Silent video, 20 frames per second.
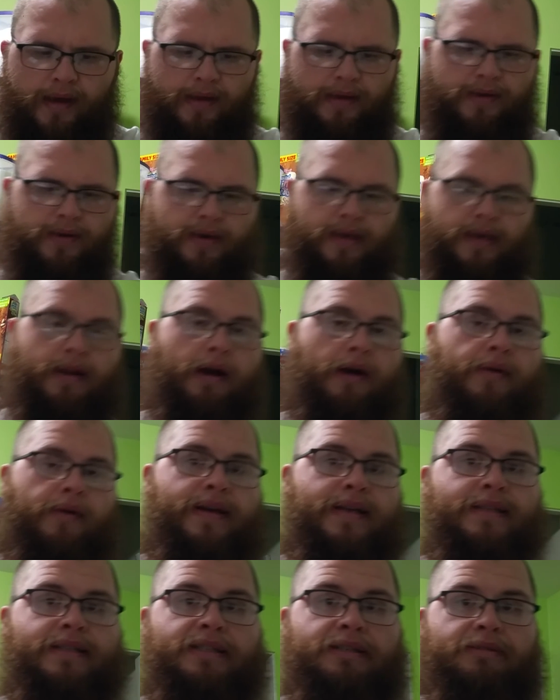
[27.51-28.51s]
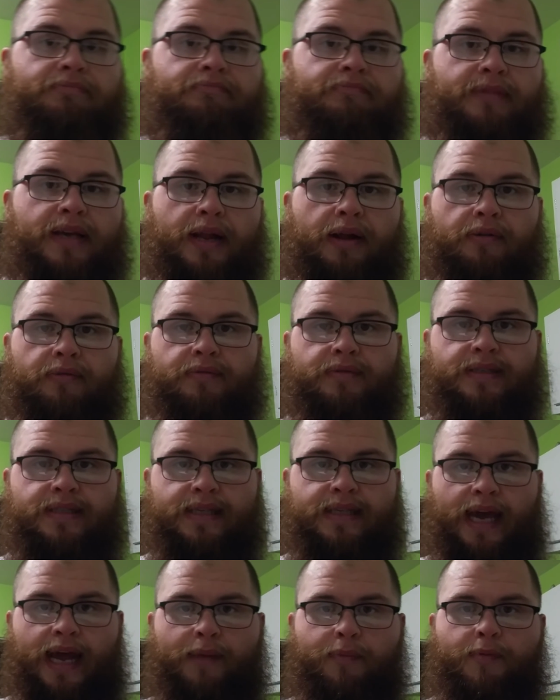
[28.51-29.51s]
you can always slide